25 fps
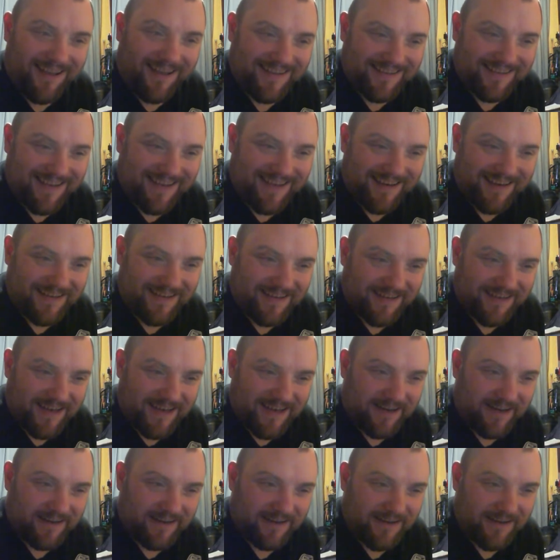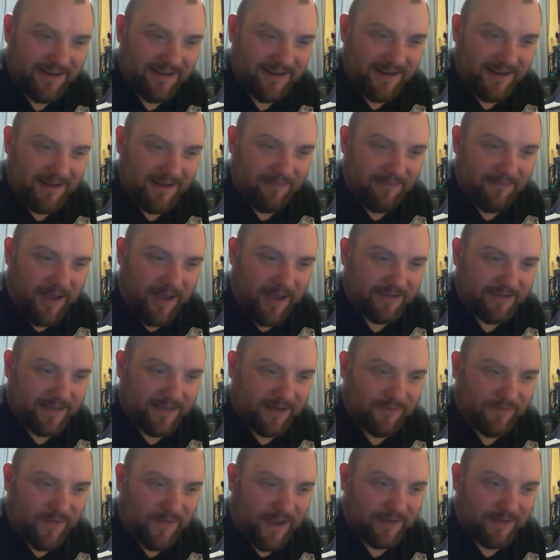Stacey said, Matt
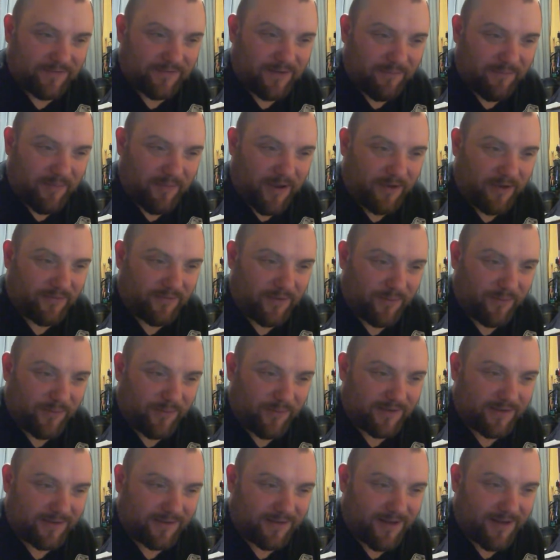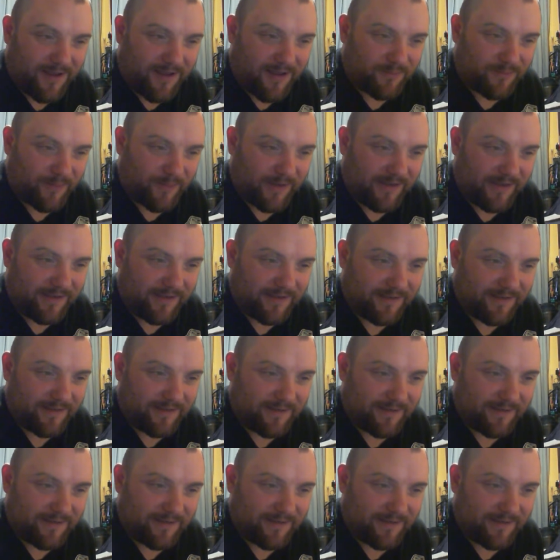said, thanks for the birthday wishes last week.